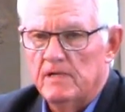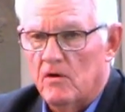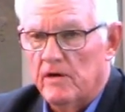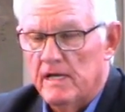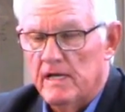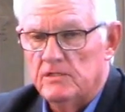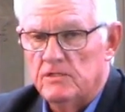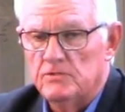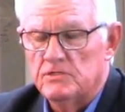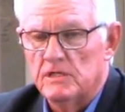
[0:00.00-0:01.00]
Already had
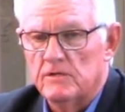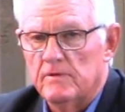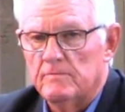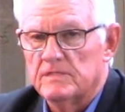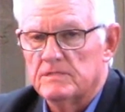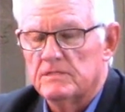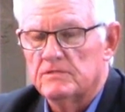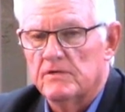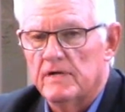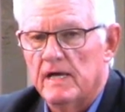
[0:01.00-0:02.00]
two children, my
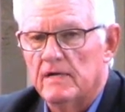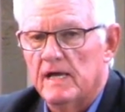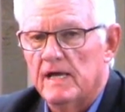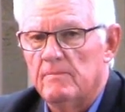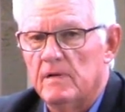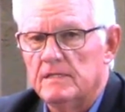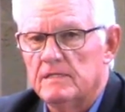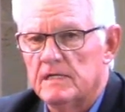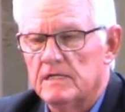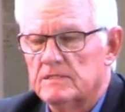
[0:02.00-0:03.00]
sister and I, to Abilene,
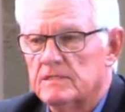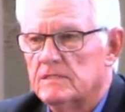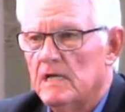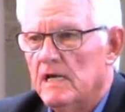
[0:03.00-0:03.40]
Texas